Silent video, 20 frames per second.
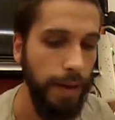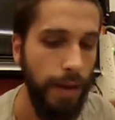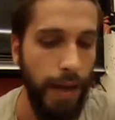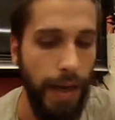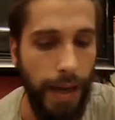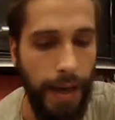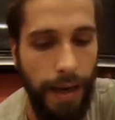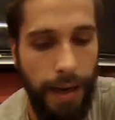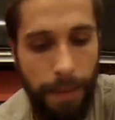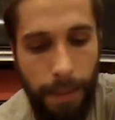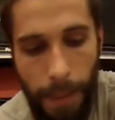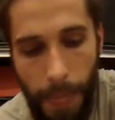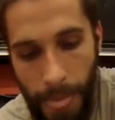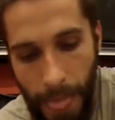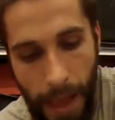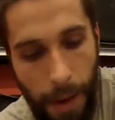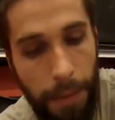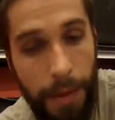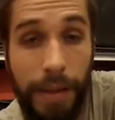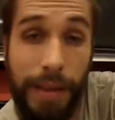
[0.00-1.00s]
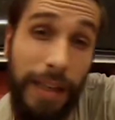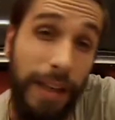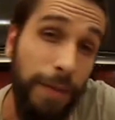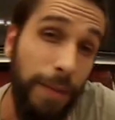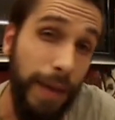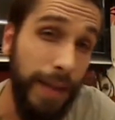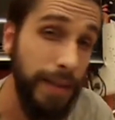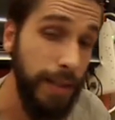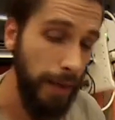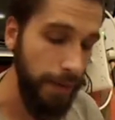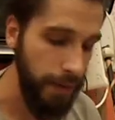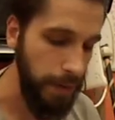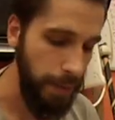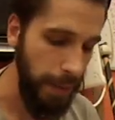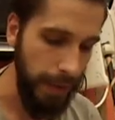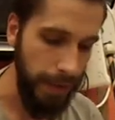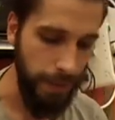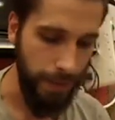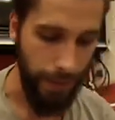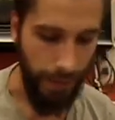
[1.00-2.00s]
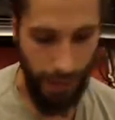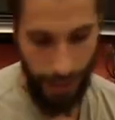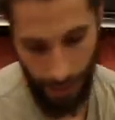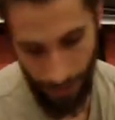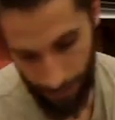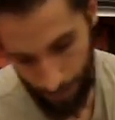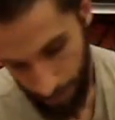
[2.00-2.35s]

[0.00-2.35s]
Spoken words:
I want to leave myself space for that,